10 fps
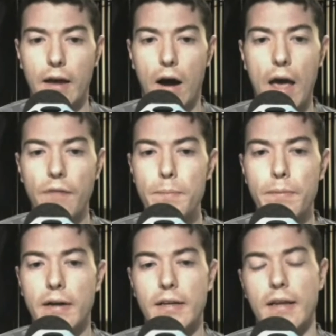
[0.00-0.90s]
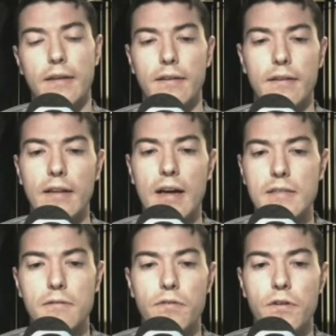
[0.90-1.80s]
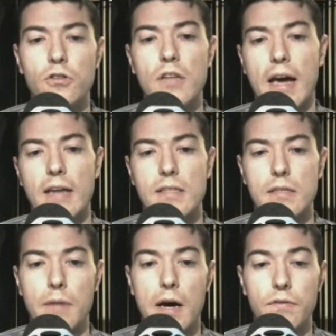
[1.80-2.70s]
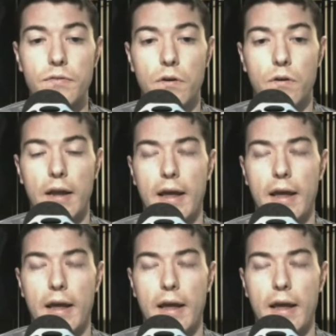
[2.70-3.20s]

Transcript: everybody, the last refugee has a smartphone